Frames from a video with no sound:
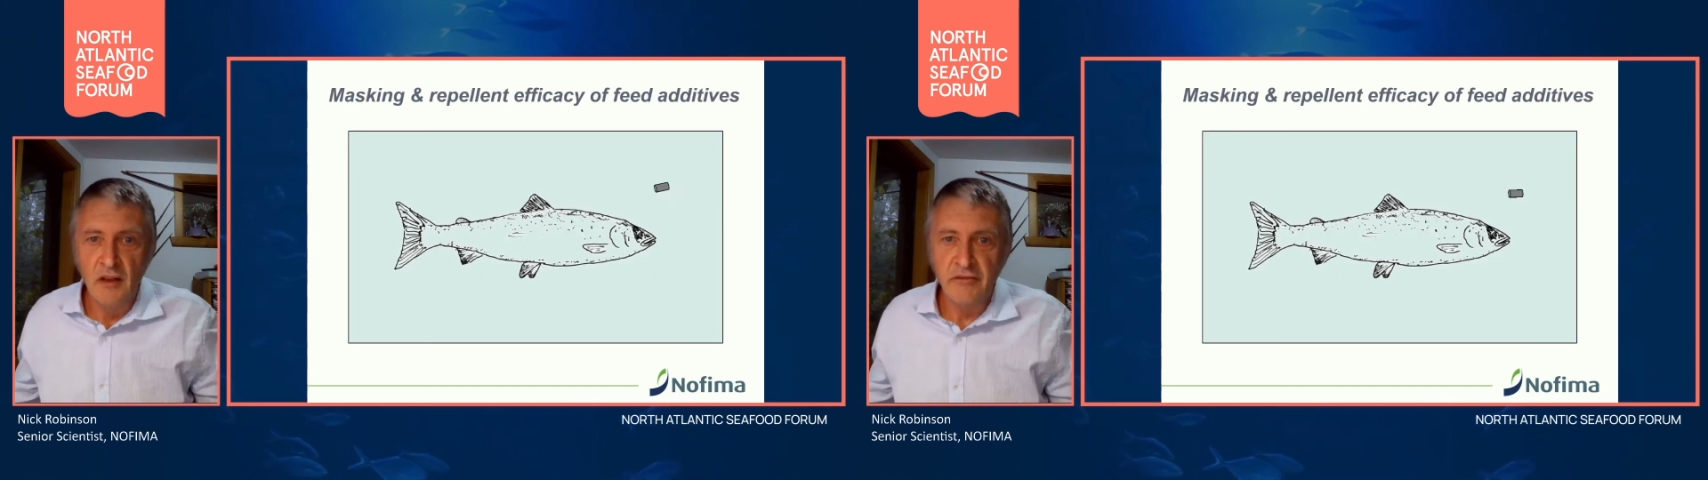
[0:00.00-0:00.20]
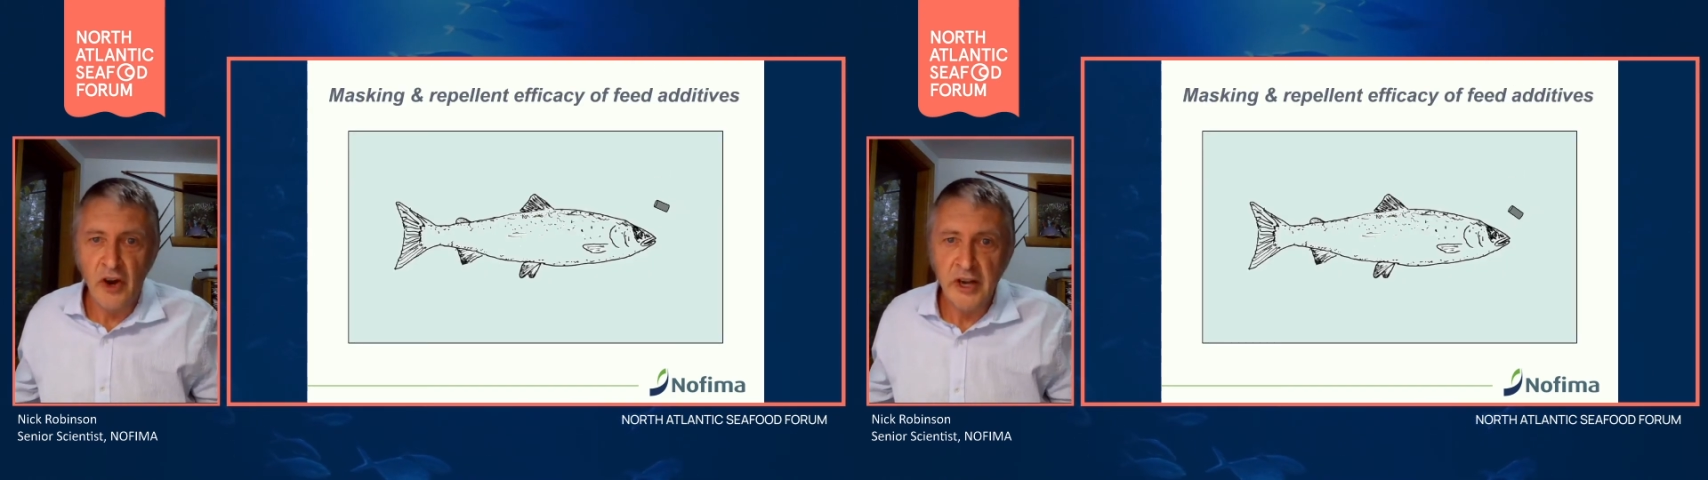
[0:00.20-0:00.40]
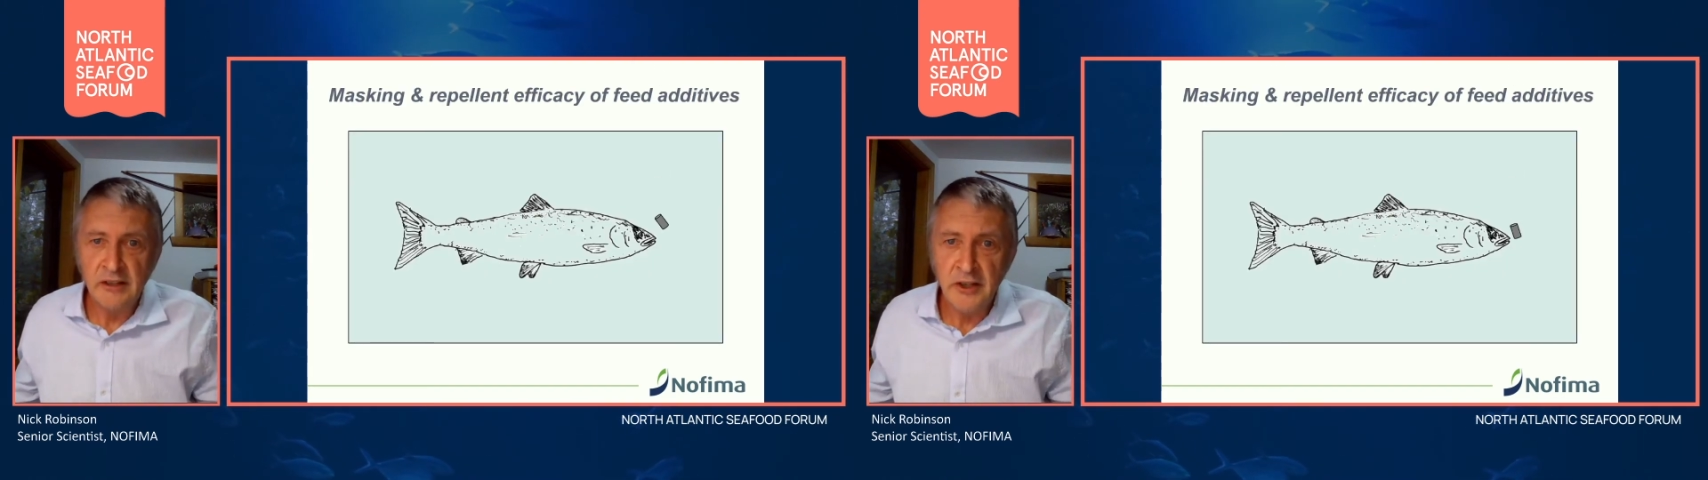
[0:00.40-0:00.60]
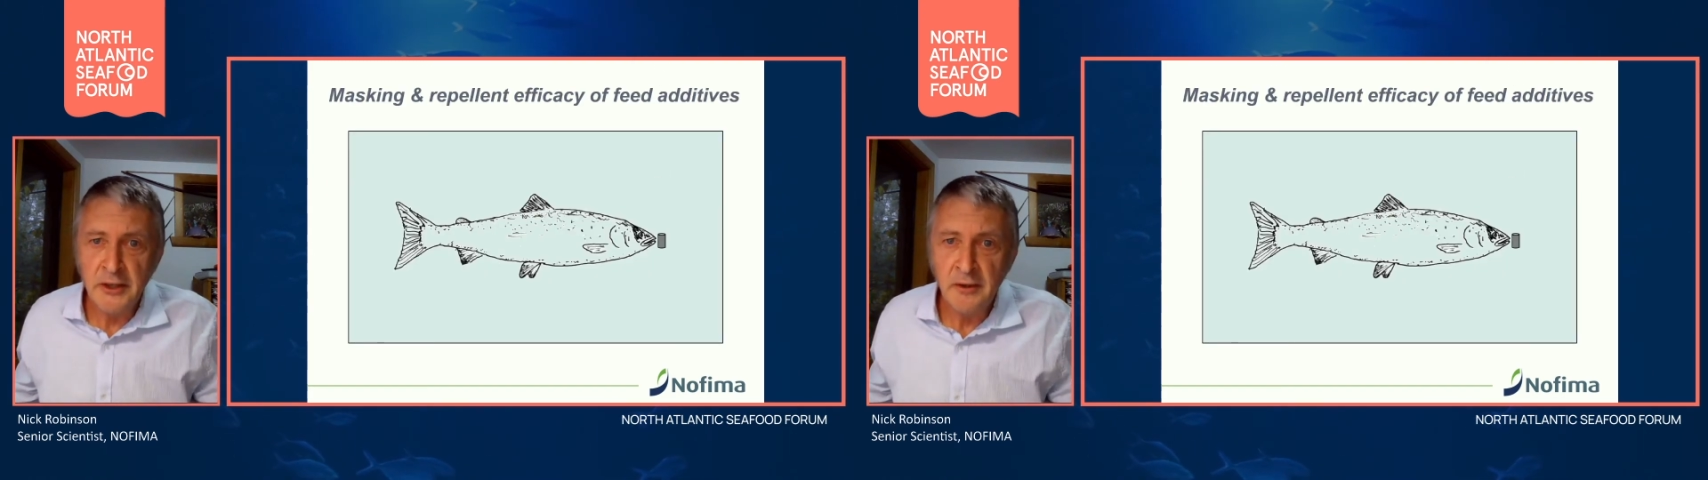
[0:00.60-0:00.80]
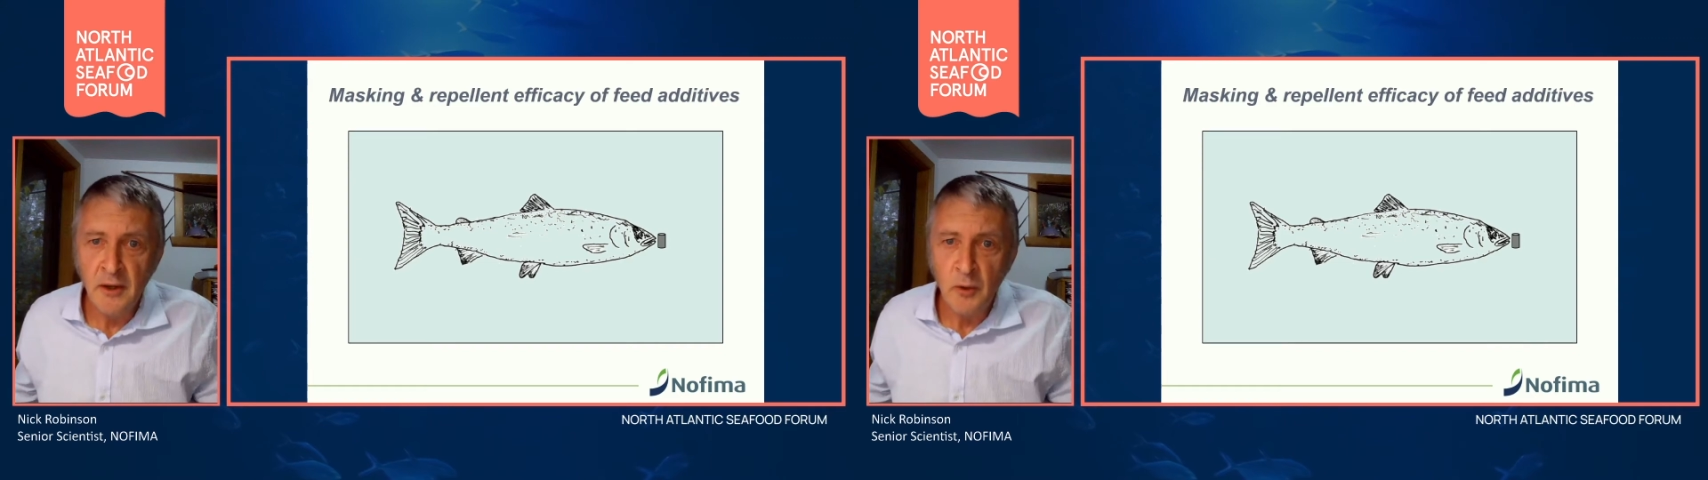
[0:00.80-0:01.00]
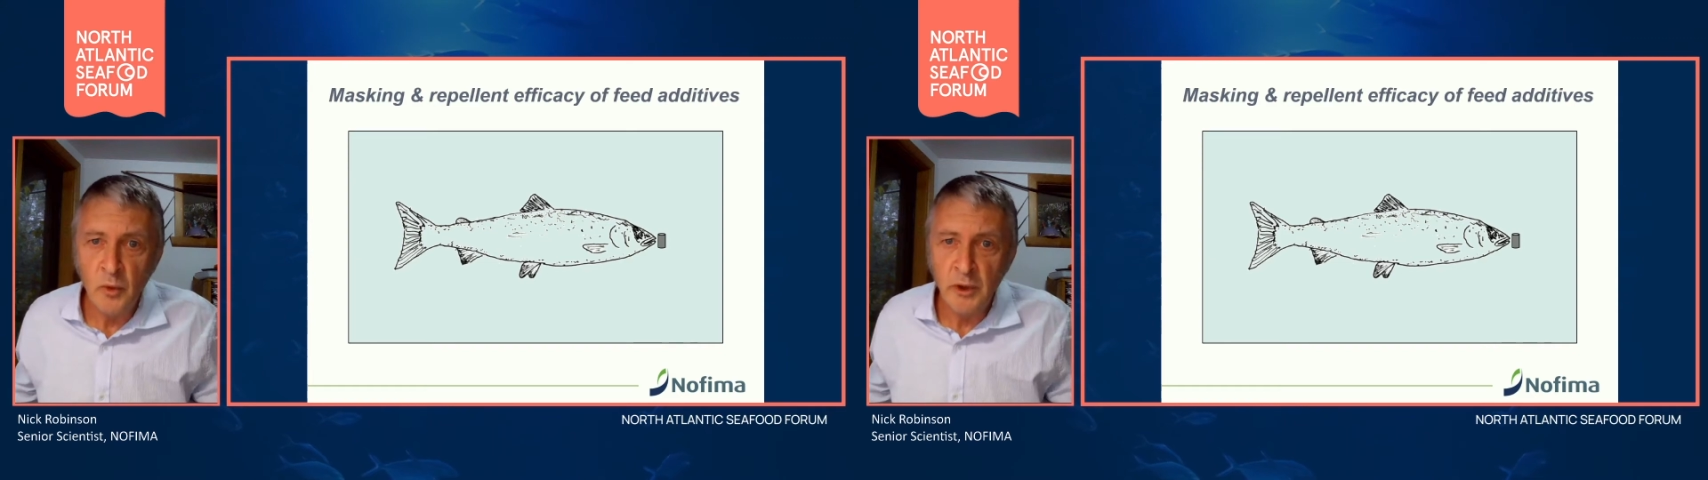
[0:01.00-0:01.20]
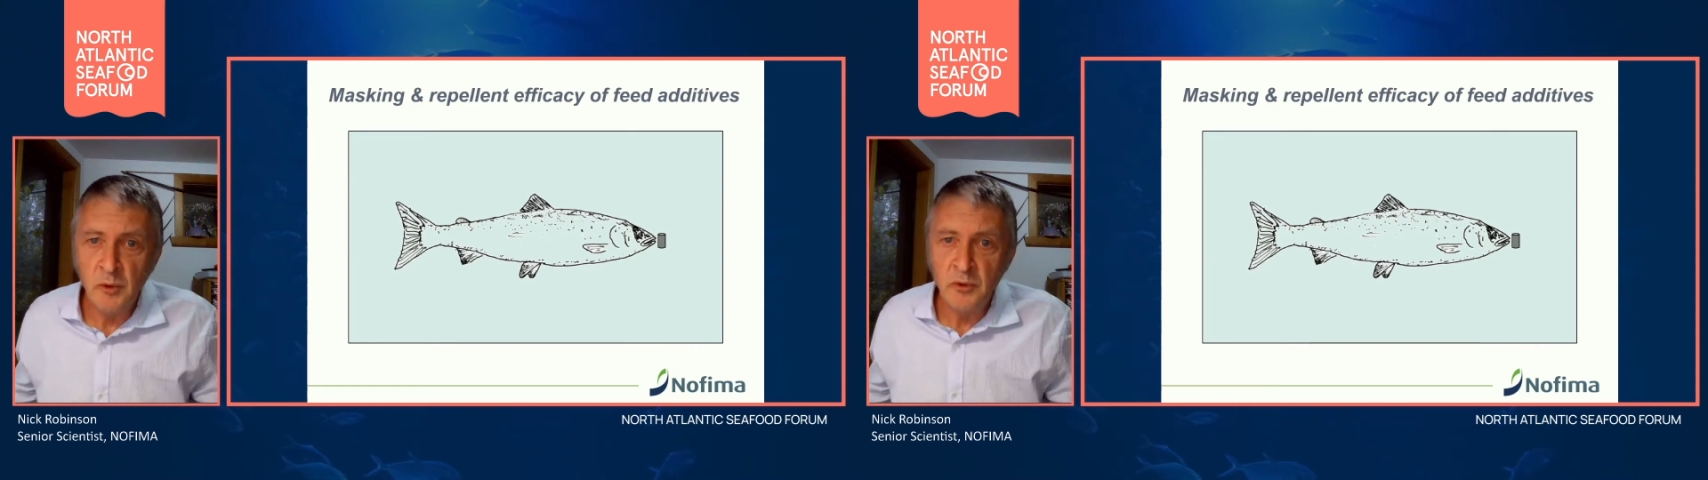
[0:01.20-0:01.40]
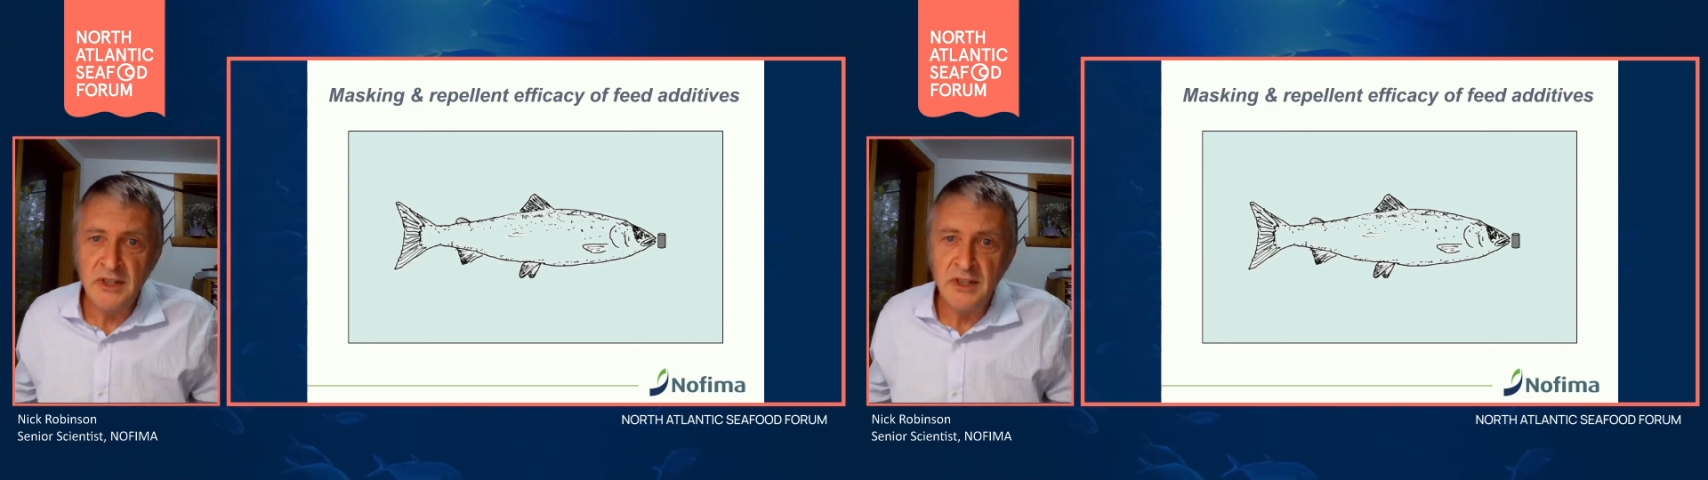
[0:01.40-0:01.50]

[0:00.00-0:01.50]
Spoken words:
Finally, we will